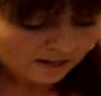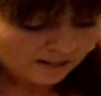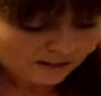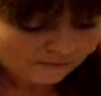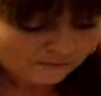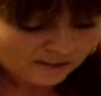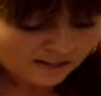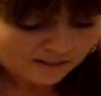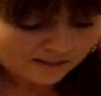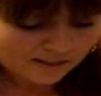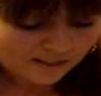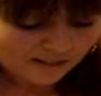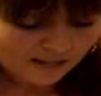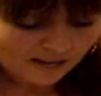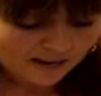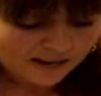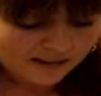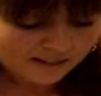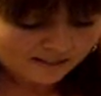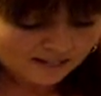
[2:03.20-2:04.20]
And if that's the
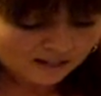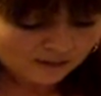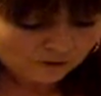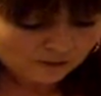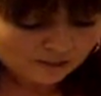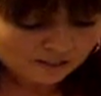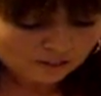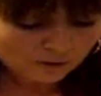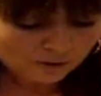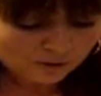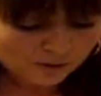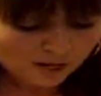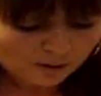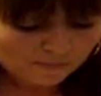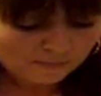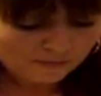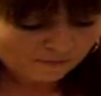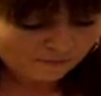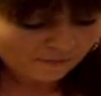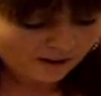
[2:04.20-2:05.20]
case, let's just look to
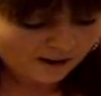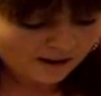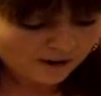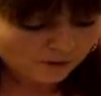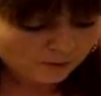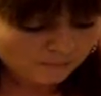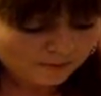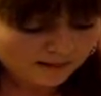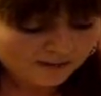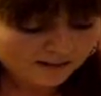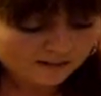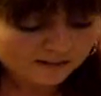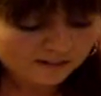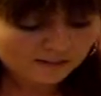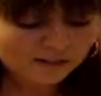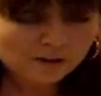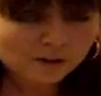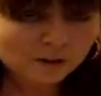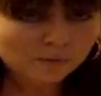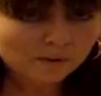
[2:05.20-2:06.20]
him in faith, because as
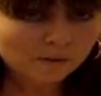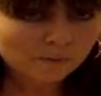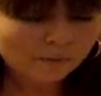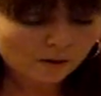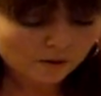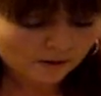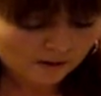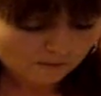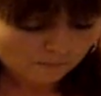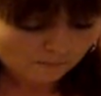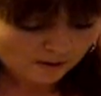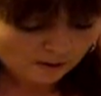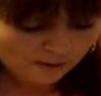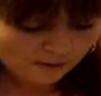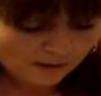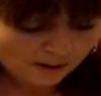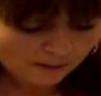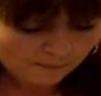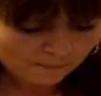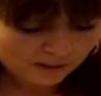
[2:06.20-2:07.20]
long as we're walking
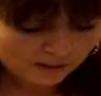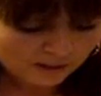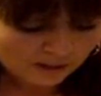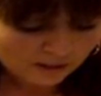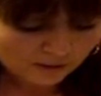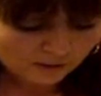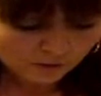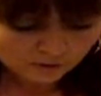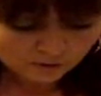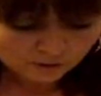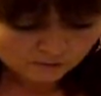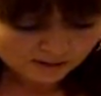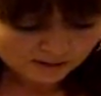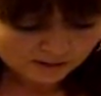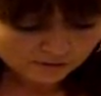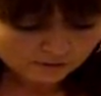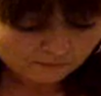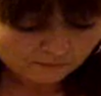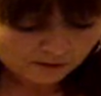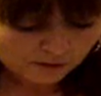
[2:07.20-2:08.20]
with him and not
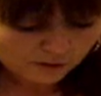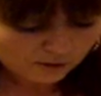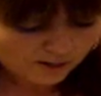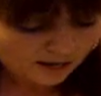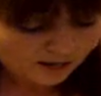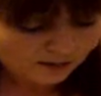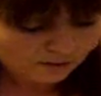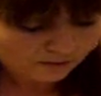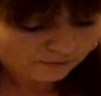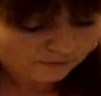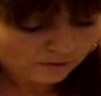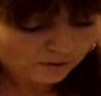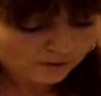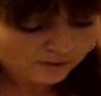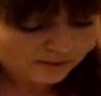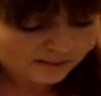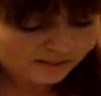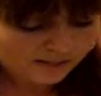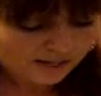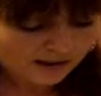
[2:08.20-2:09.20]
trying to rush ahead or
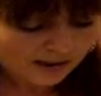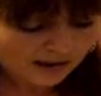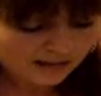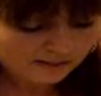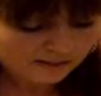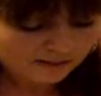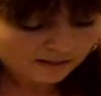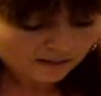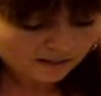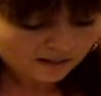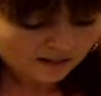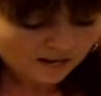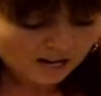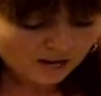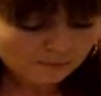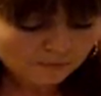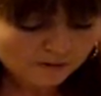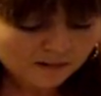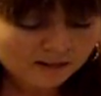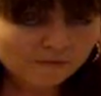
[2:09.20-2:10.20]
force his hand,
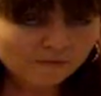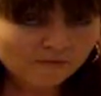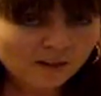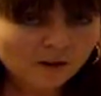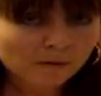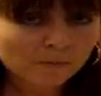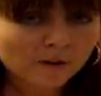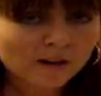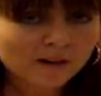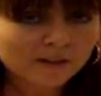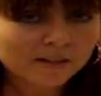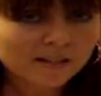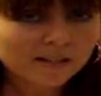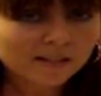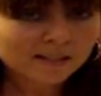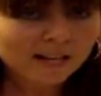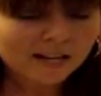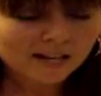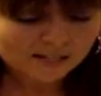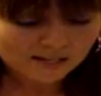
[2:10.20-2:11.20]
he will give that word at
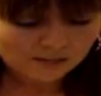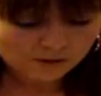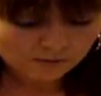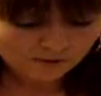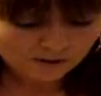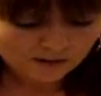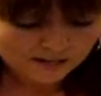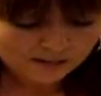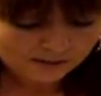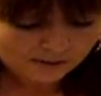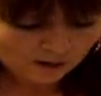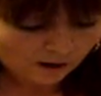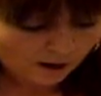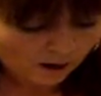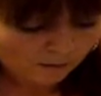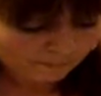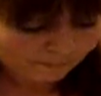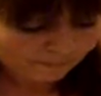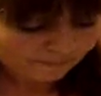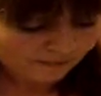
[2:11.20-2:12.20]
exactly the right
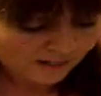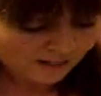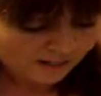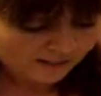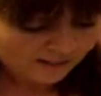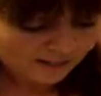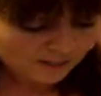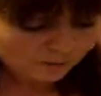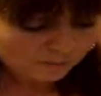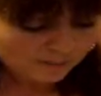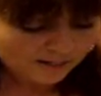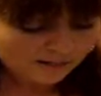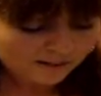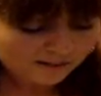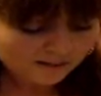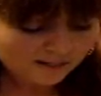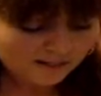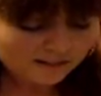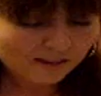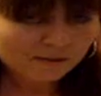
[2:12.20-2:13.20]
time. And as we can
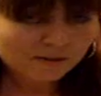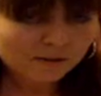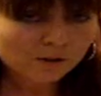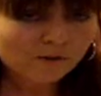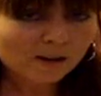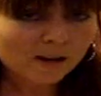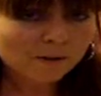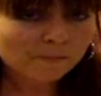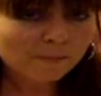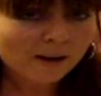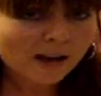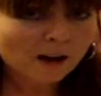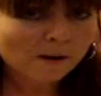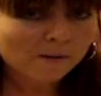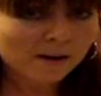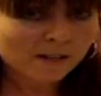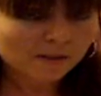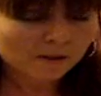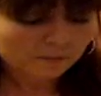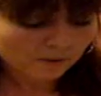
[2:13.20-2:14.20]
see, there is great
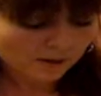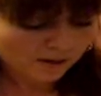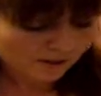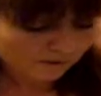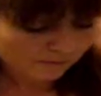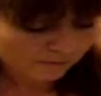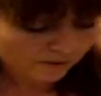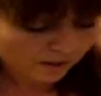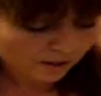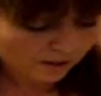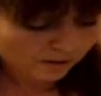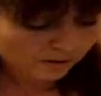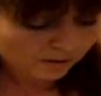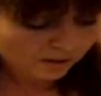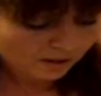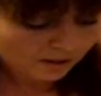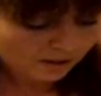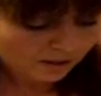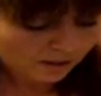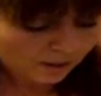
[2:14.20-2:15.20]
power in the word of God.
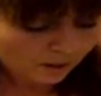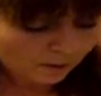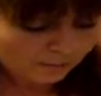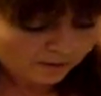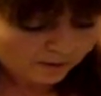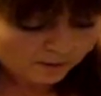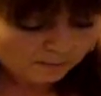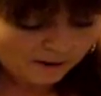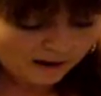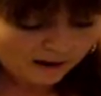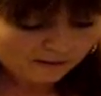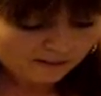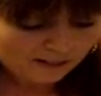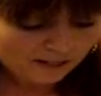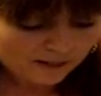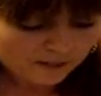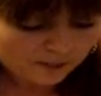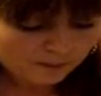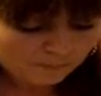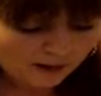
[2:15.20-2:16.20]
When the
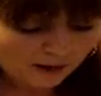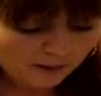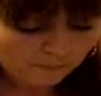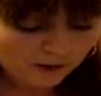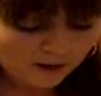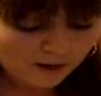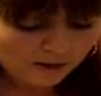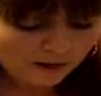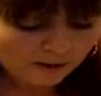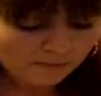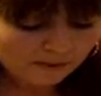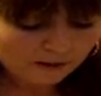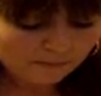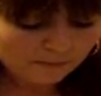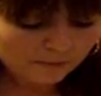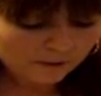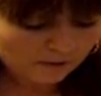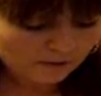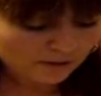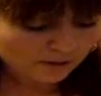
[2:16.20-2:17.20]
paralysed man woke up that
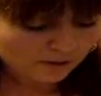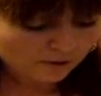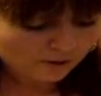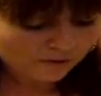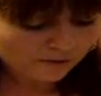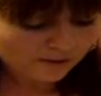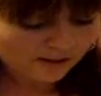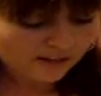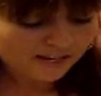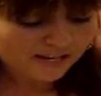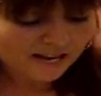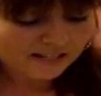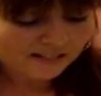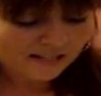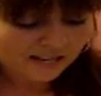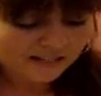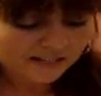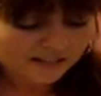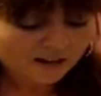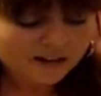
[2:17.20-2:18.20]
morning, do you think he had
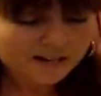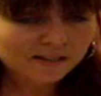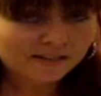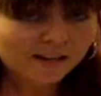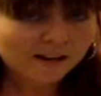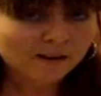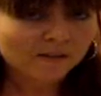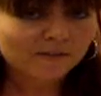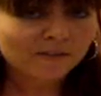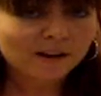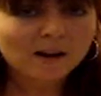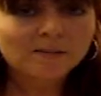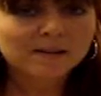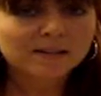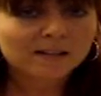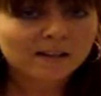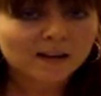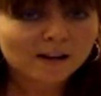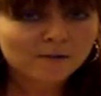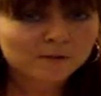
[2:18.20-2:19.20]
any idea of how
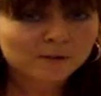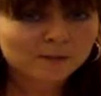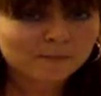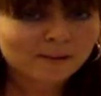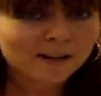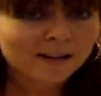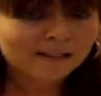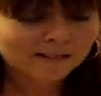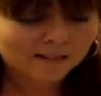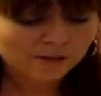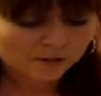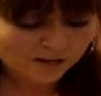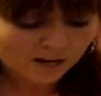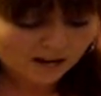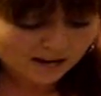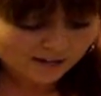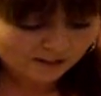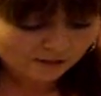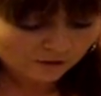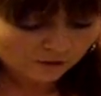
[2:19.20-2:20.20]
his life was about to
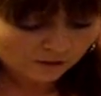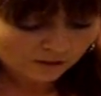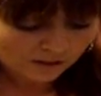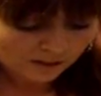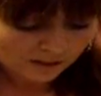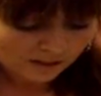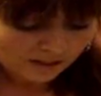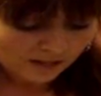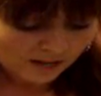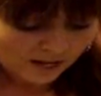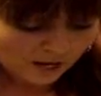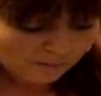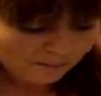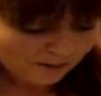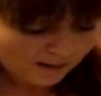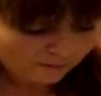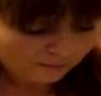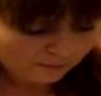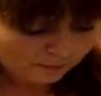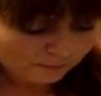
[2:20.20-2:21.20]
change? He
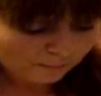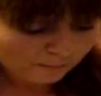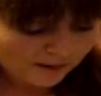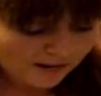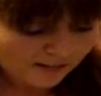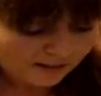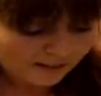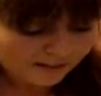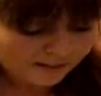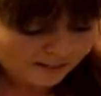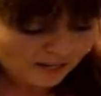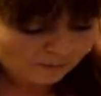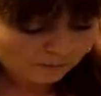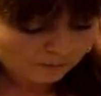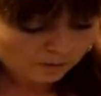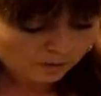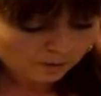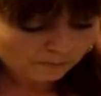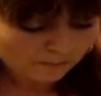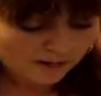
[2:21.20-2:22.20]
went from being
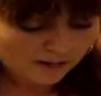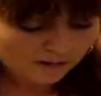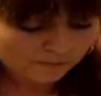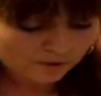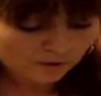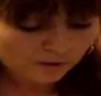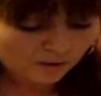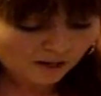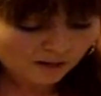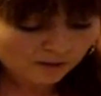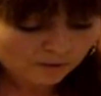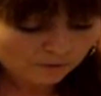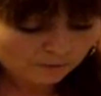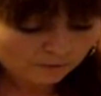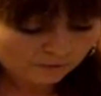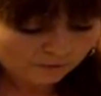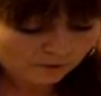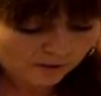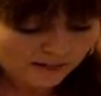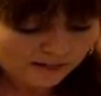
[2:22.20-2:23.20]
unable to move to total
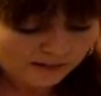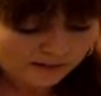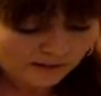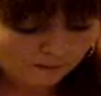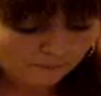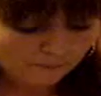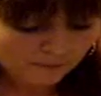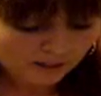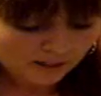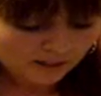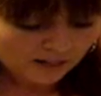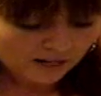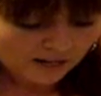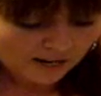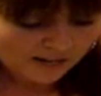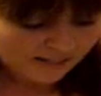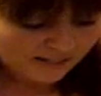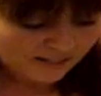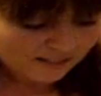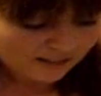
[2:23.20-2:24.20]
freedom,
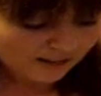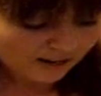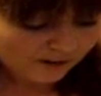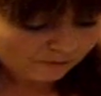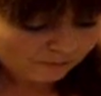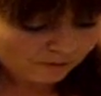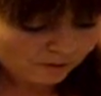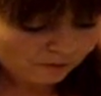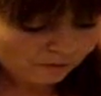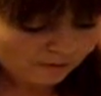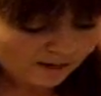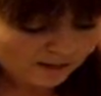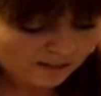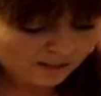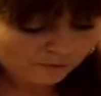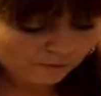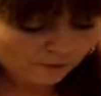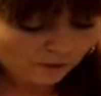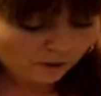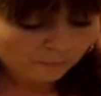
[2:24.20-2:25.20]
and his life was
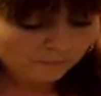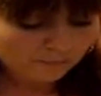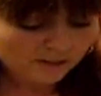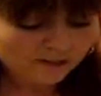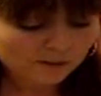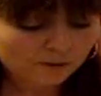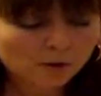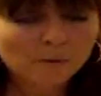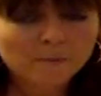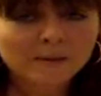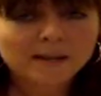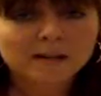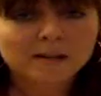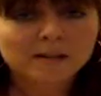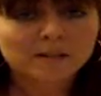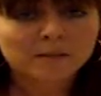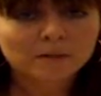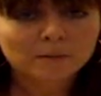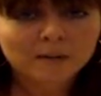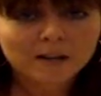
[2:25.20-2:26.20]
transformed, and it's all
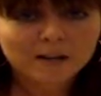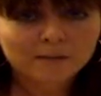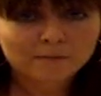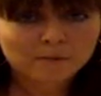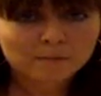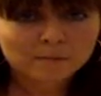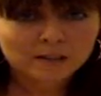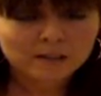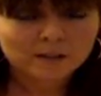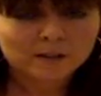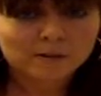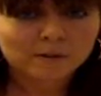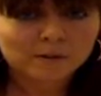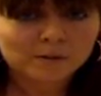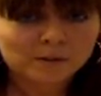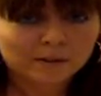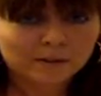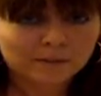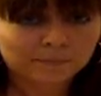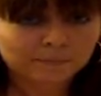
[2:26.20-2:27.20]
because of a word from the Lord.